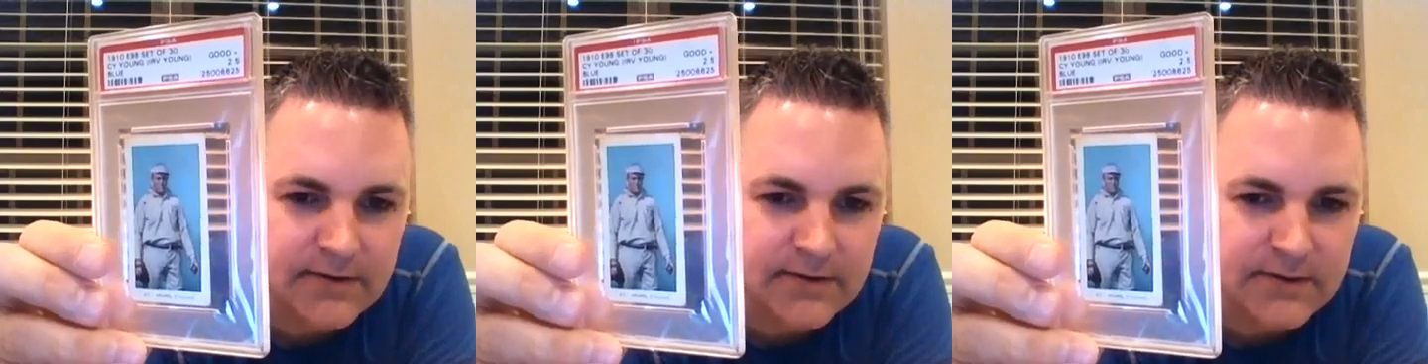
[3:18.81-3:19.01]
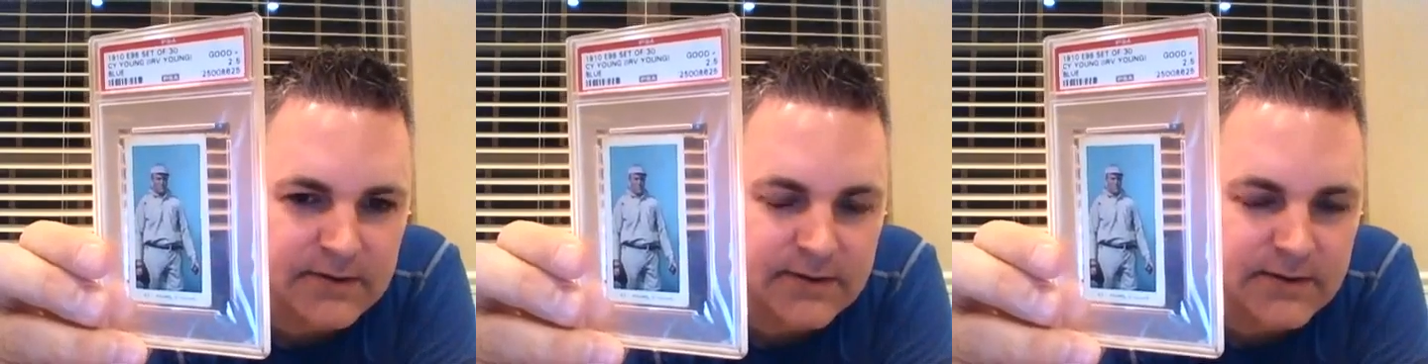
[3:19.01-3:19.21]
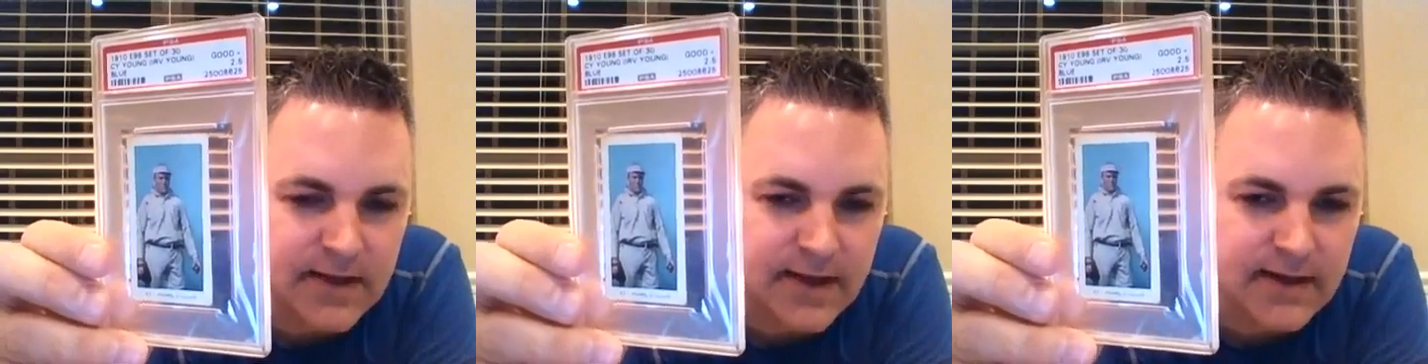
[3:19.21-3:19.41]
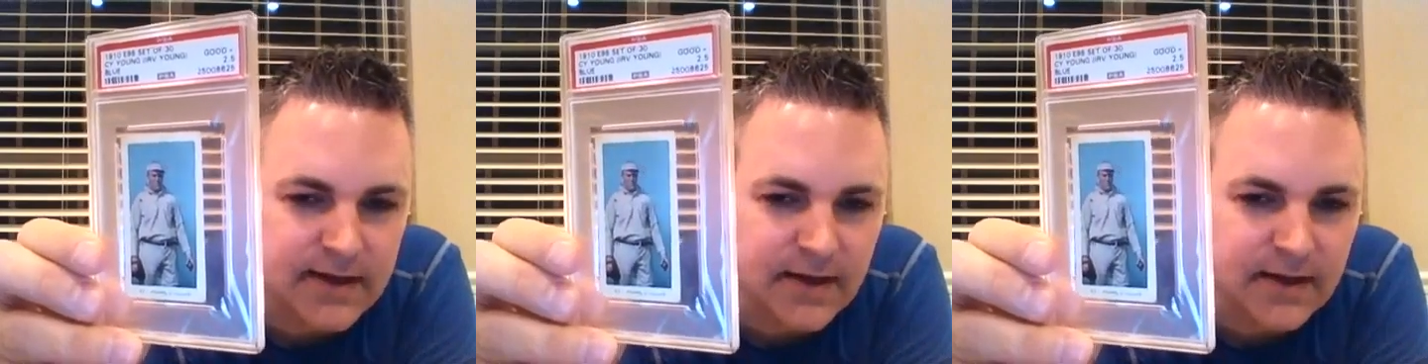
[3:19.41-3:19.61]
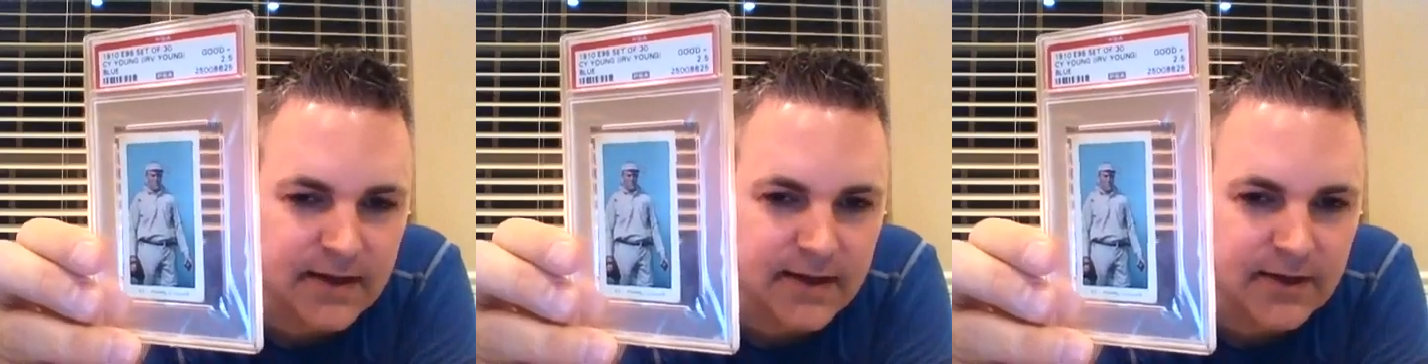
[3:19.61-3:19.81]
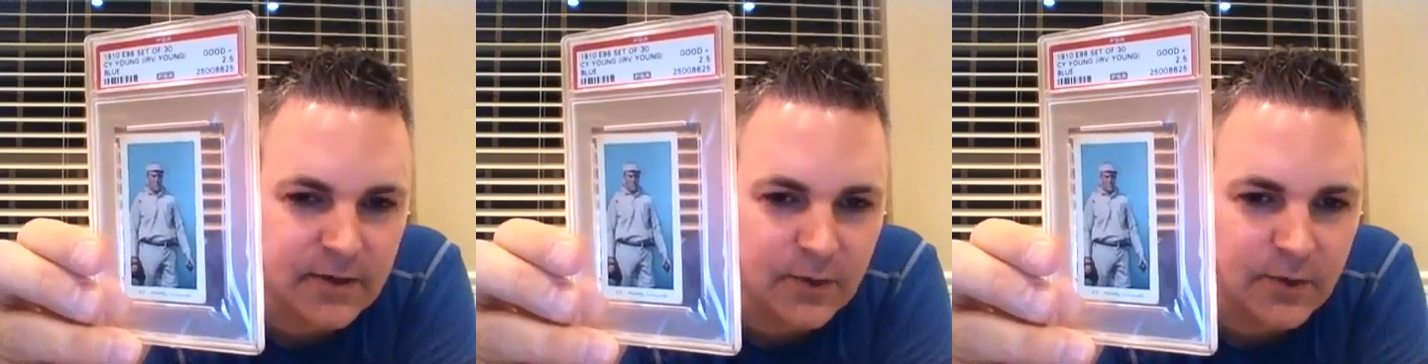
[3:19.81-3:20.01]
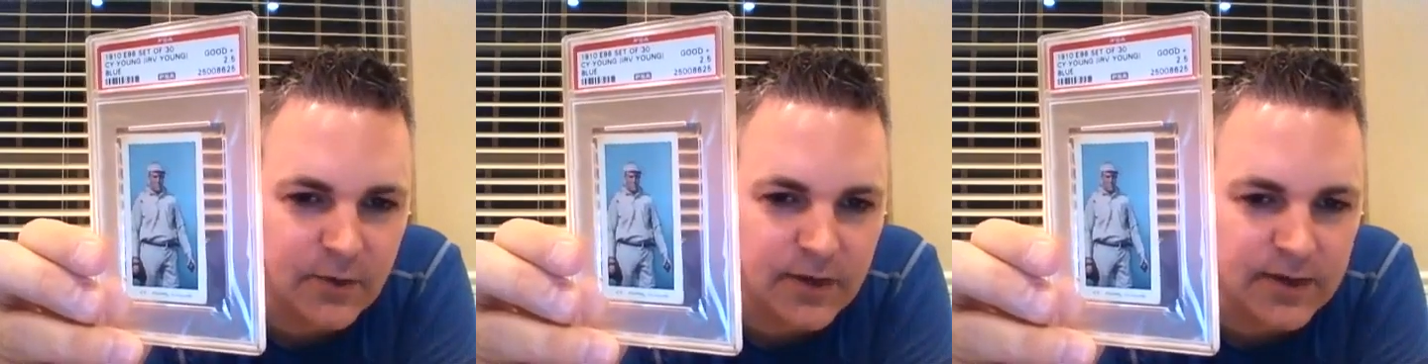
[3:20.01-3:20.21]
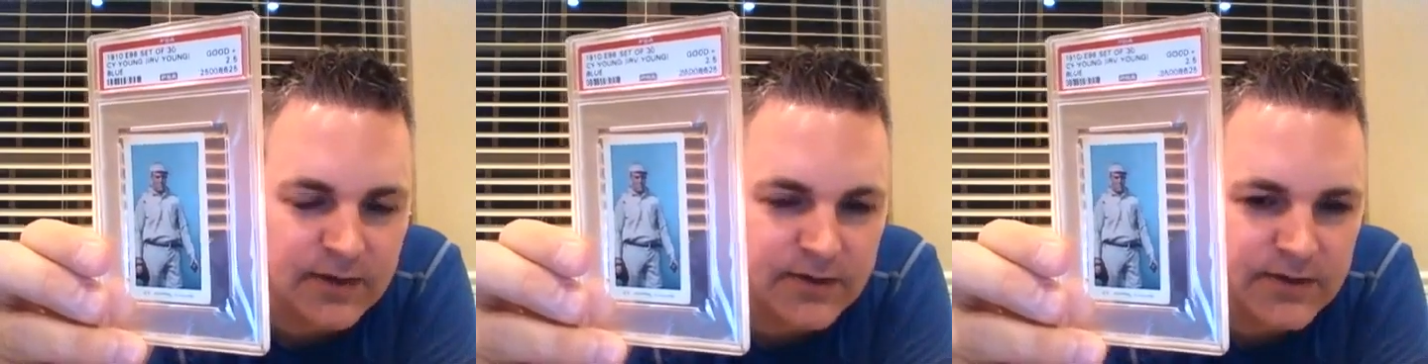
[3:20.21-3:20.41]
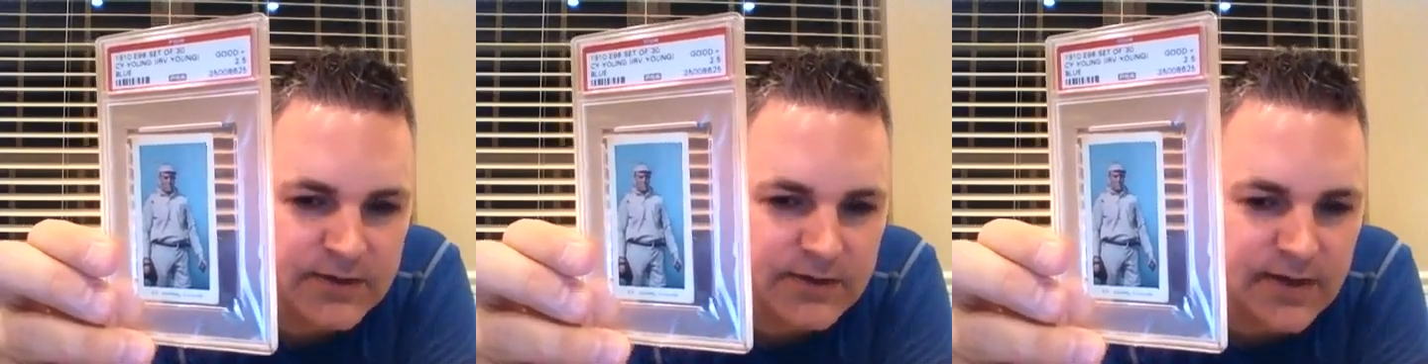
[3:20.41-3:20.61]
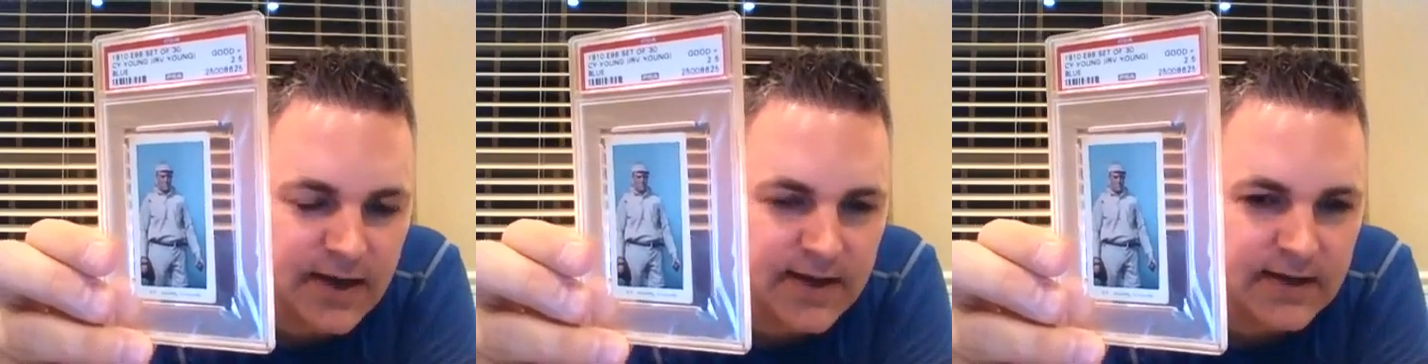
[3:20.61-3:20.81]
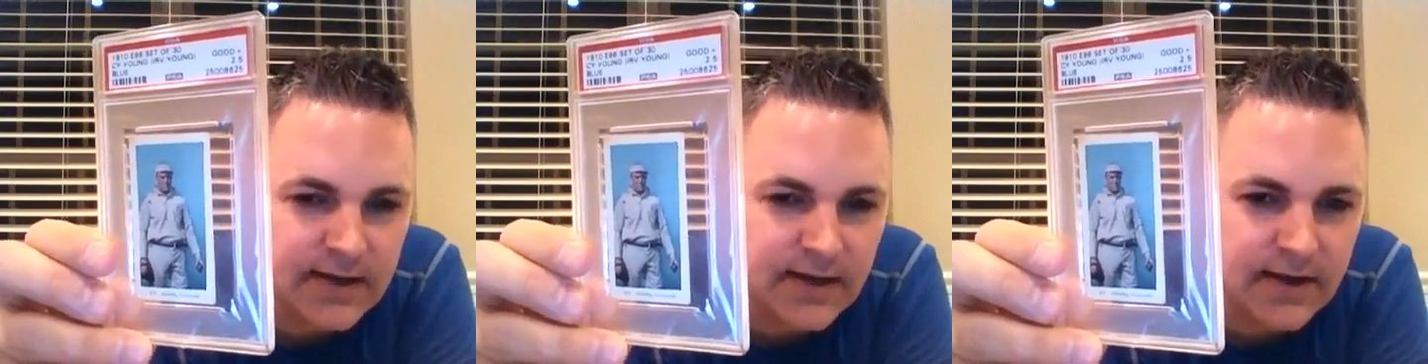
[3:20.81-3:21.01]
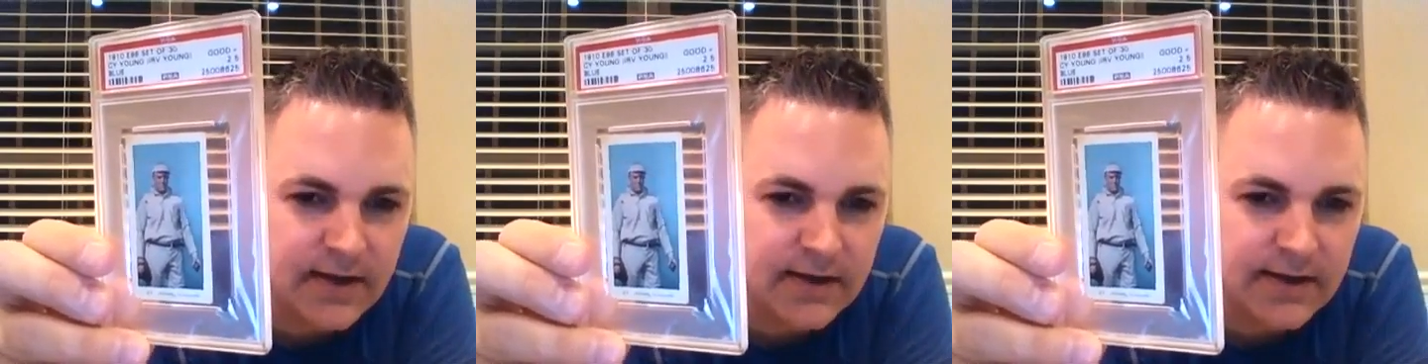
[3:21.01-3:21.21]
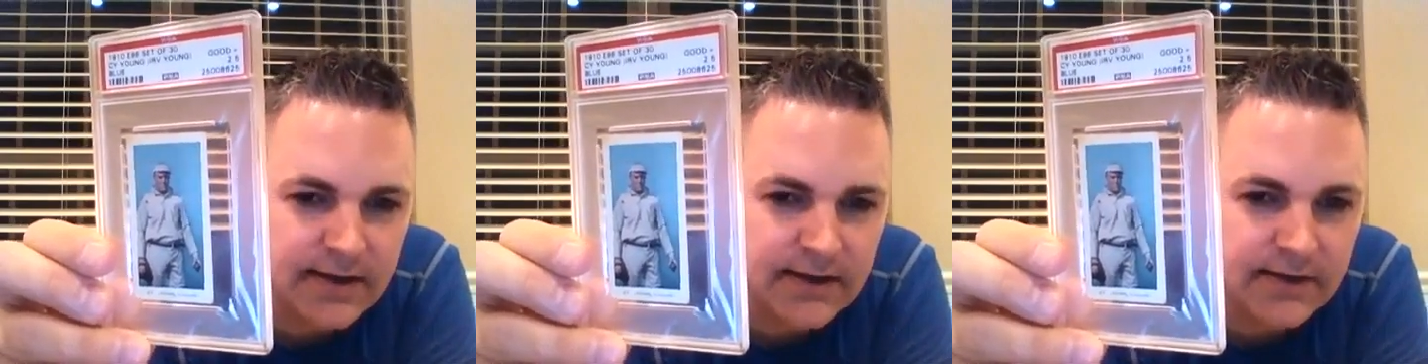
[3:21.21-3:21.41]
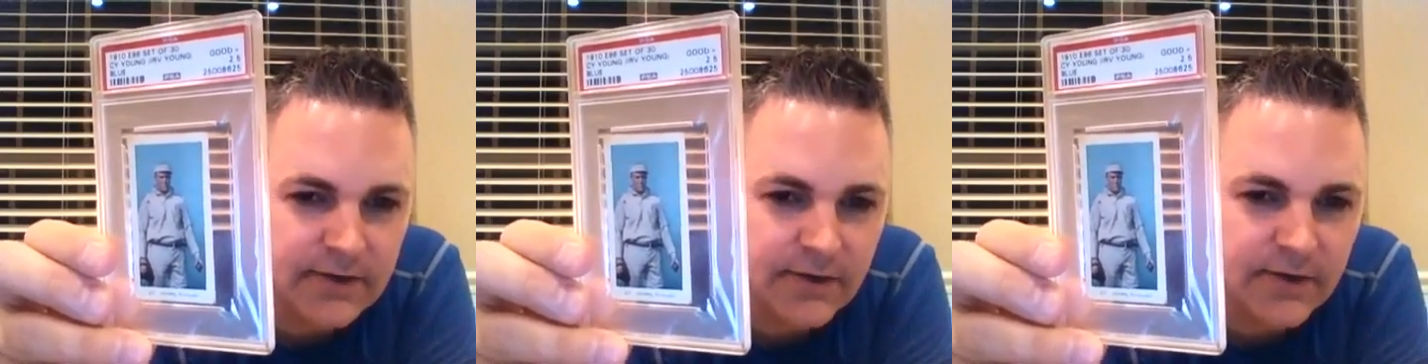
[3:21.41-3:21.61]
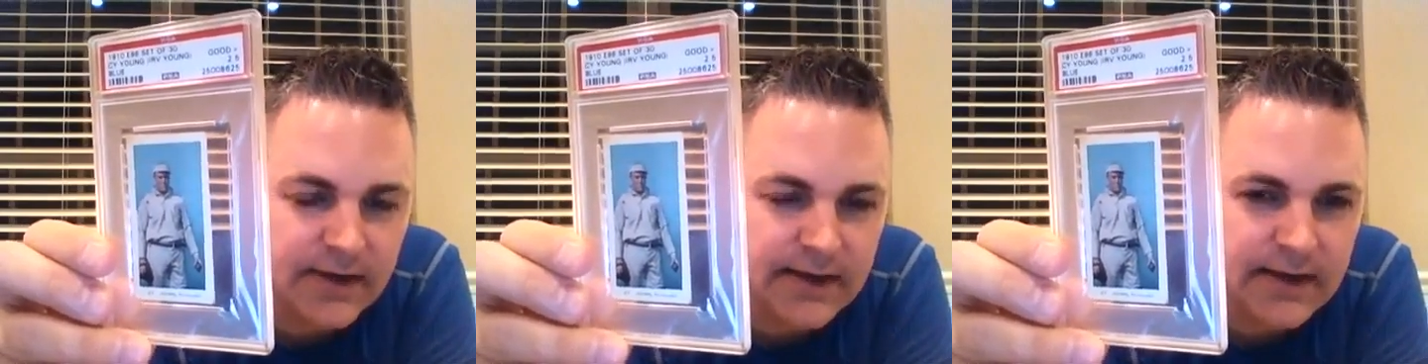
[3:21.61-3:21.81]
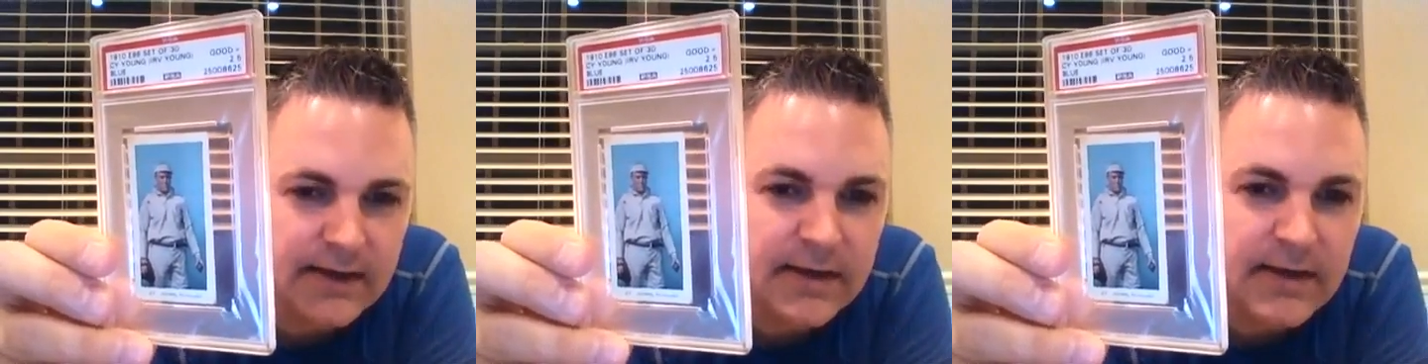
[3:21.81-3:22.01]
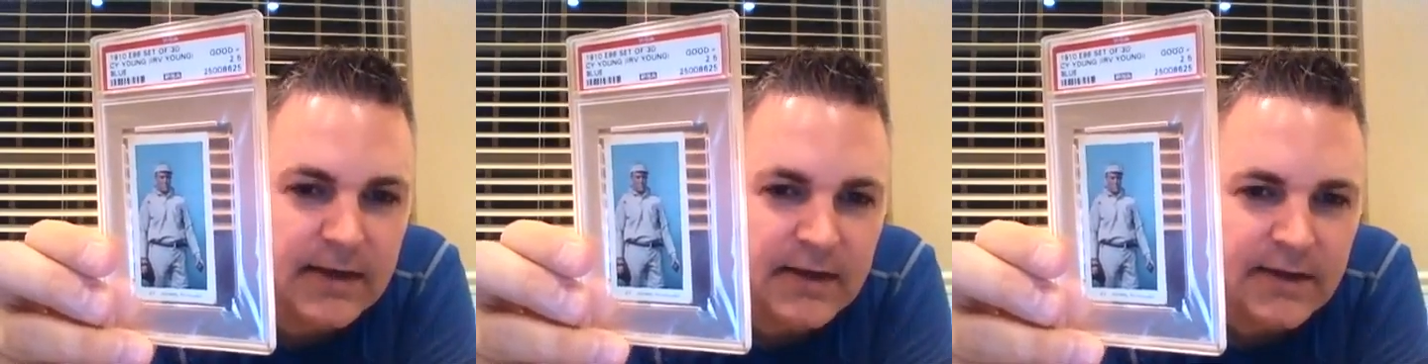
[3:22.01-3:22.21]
There's a Cy Young in an orange, a Cy Young in green.